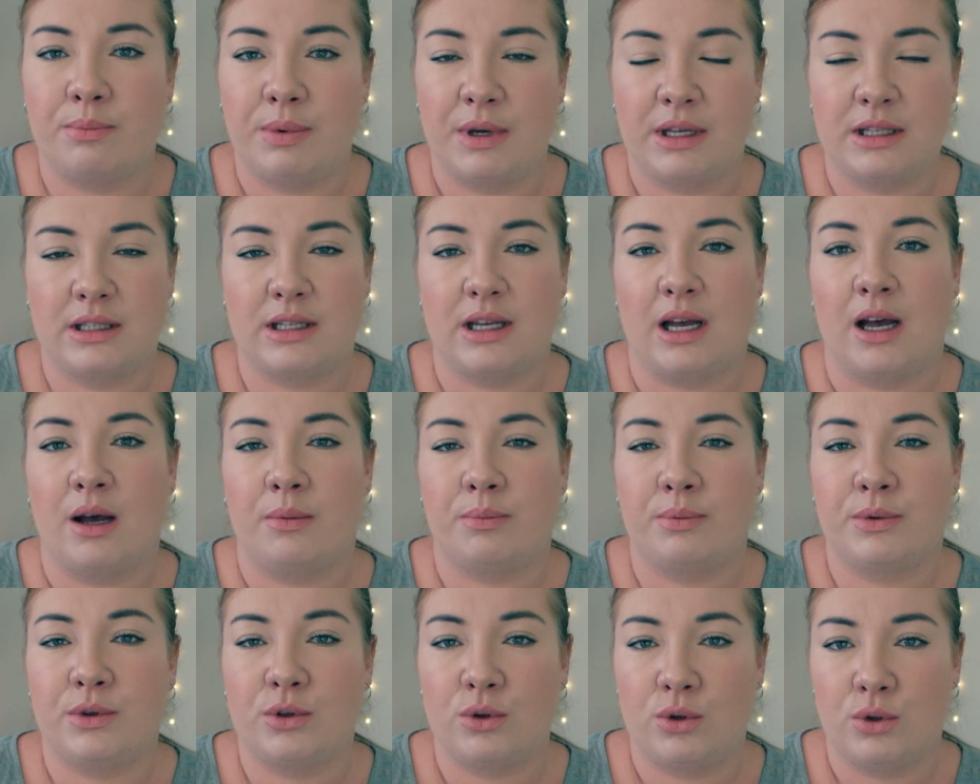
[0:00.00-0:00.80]
picked
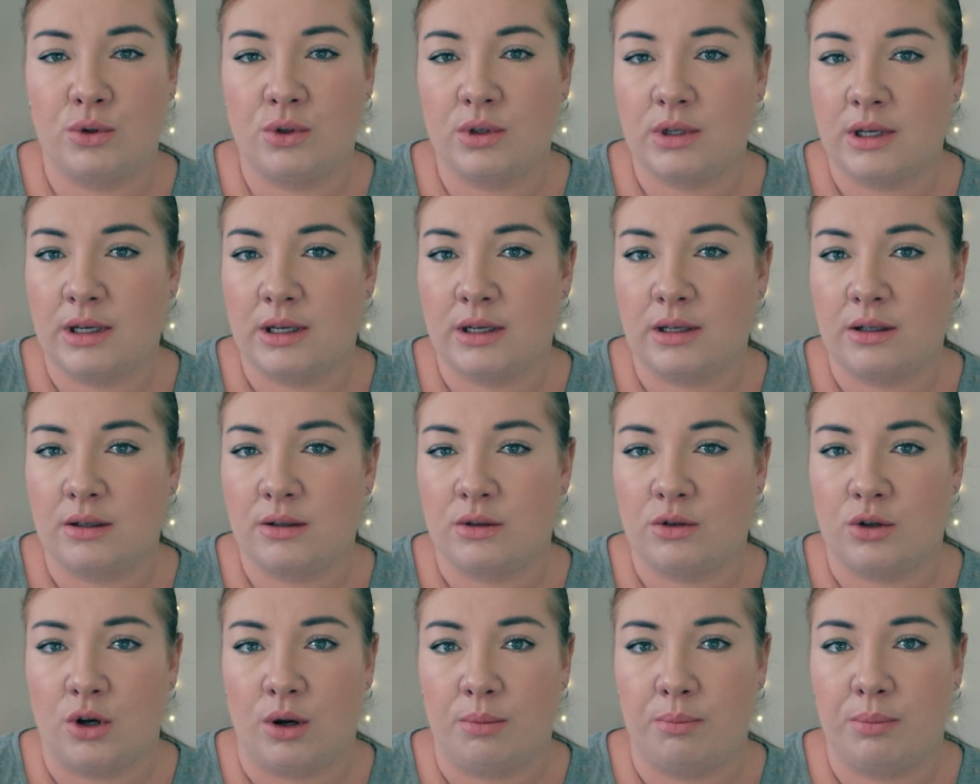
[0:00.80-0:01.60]
up through the
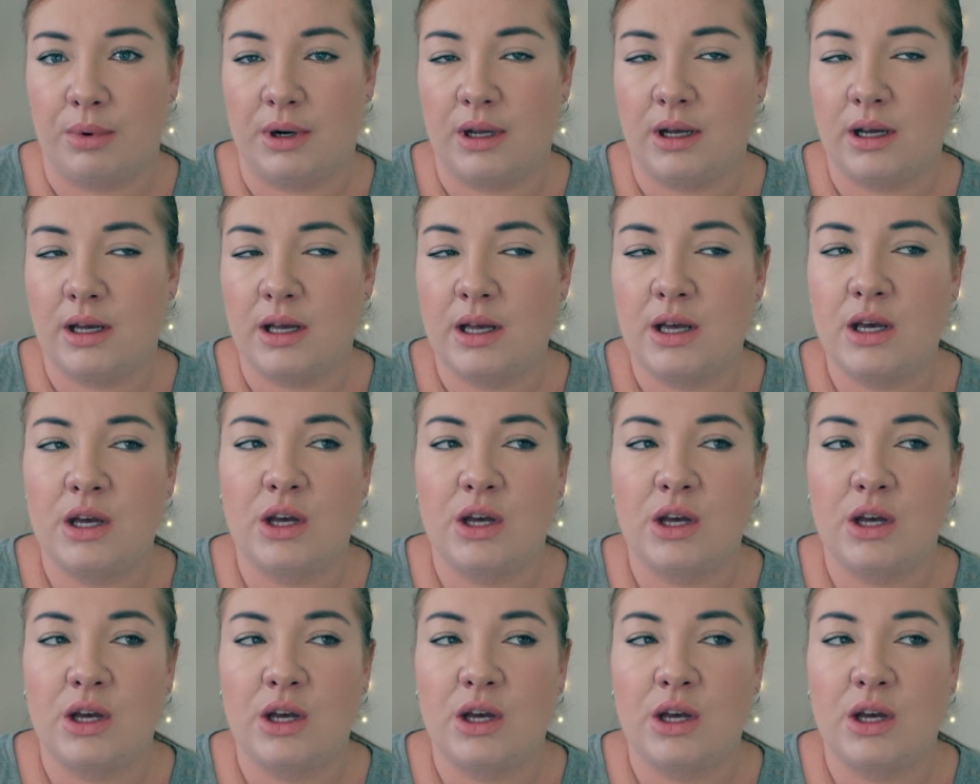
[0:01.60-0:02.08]
Doppler.